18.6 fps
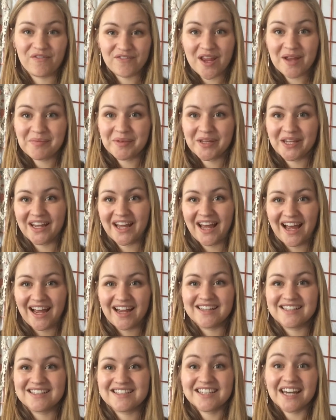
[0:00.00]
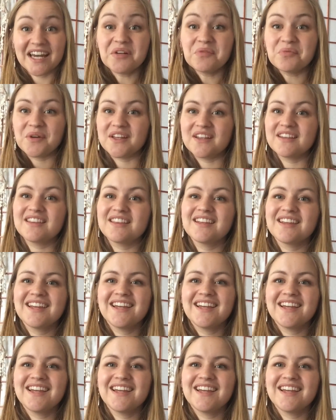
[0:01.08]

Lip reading: family I stayed with